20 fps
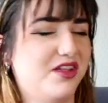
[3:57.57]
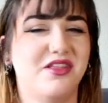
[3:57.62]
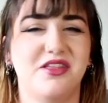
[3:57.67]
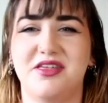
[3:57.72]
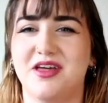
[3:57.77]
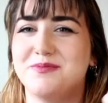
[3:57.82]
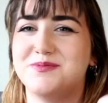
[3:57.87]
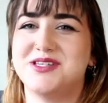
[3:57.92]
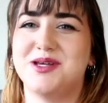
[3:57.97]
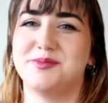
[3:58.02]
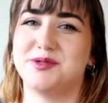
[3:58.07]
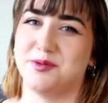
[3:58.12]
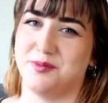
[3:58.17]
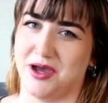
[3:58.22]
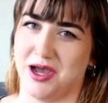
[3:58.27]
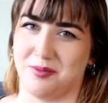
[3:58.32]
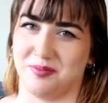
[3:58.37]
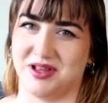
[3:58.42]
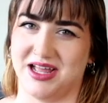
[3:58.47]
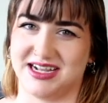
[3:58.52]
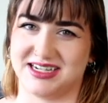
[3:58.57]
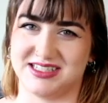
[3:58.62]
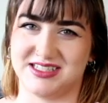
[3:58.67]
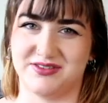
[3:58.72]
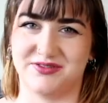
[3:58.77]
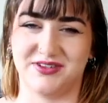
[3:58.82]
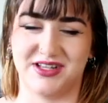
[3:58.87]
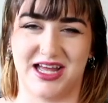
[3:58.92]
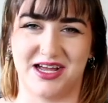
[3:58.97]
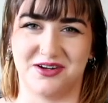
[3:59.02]
thumbs up to
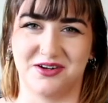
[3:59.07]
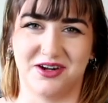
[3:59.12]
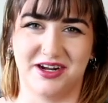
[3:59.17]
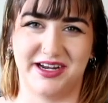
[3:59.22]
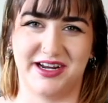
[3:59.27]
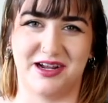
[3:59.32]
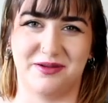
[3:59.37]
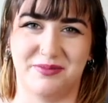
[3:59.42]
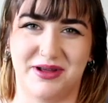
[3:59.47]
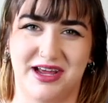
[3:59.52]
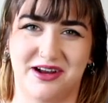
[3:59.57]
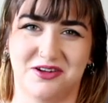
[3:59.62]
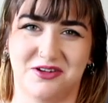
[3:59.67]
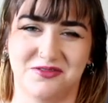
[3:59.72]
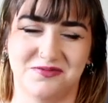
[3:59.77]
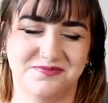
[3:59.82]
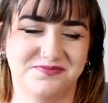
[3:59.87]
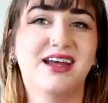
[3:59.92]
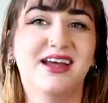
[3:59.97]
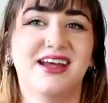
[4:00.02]
Pawplex for that ingredient panel.